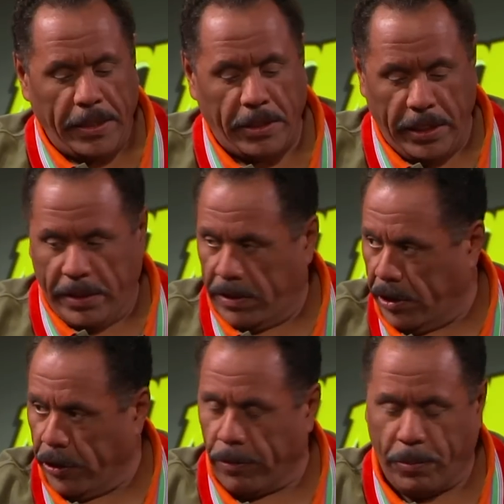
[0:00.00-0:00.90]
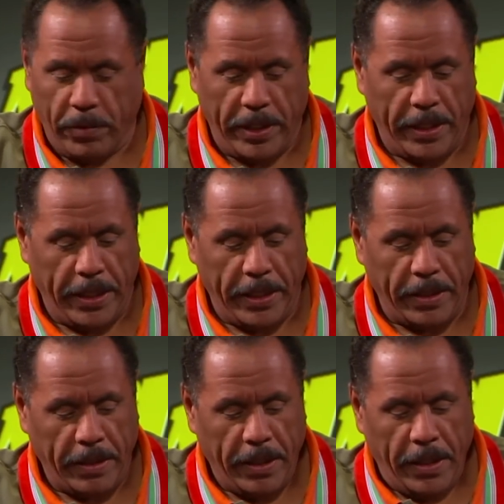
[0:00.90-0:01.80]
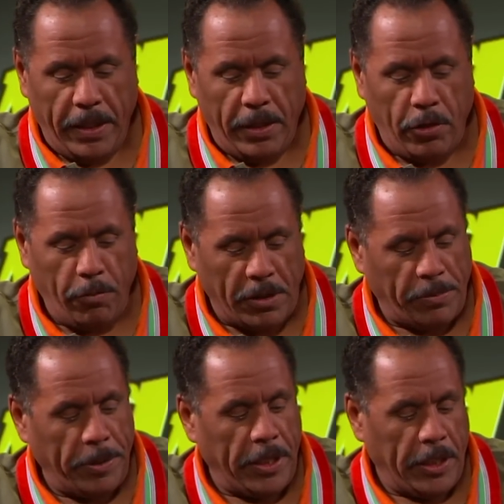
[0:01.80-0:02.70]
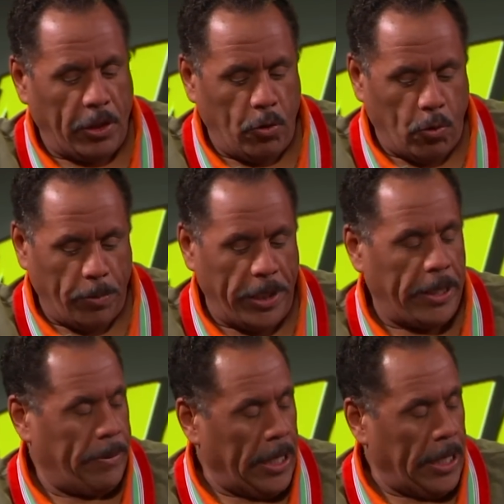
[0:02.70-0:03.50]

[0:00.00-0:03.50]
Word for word: to your point, then, you must spend an enormous,